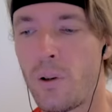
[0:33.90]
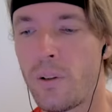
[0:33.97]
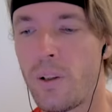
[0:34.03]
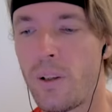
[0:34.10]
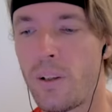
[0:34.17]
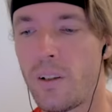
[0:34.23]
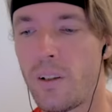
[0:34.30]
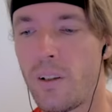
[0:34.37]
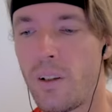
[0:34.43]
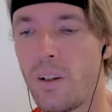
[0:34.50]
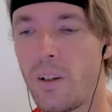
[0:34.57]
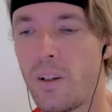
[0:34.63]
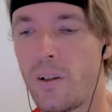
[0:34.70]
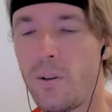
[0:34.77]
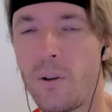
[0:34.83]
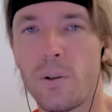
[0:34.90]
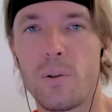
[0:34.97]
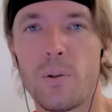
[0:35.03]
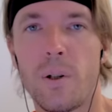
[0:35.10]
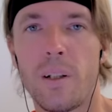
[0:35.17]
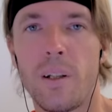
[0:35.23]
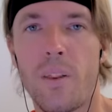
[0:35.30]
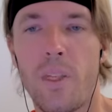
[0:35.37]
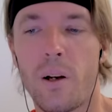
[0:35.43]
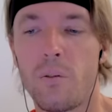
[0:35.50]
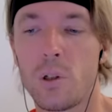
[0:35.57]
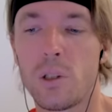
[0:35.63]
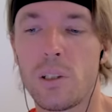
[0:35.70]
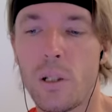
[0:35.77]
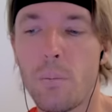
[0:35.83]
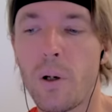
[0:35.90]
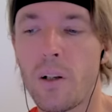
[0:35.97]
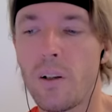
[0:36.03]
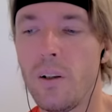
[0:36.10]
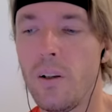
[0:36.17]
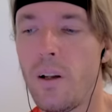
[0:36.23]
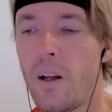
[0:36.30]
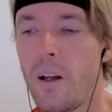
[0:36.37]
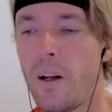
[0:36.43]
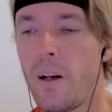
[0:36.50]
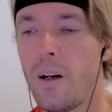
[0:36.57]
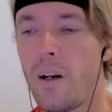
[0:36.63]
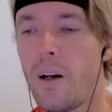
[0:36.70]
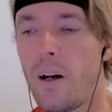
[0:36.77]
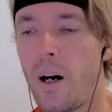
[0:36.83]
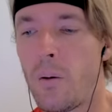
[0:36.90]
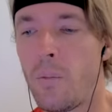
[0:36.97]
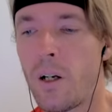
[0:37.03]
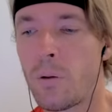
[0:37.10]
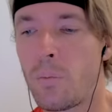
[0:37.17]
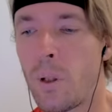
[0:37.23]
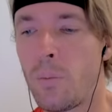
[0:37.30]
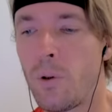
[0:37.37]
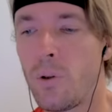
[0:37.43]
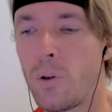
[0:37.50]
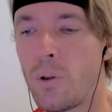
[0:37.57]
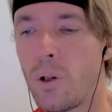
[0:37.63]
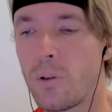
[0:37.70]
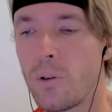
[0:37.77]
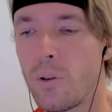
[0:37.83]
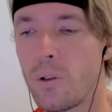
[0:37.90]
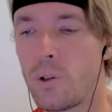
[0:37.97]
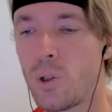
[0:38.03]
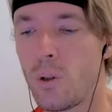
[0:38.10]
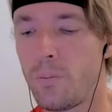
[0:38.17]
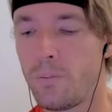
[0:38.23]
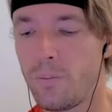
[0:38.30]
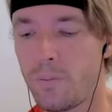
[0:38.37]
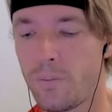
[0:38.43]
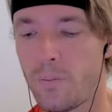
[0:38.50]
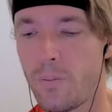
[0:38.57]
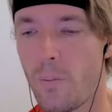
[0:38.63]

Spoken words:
her day or to do anything, which is typical among people who go to the gym.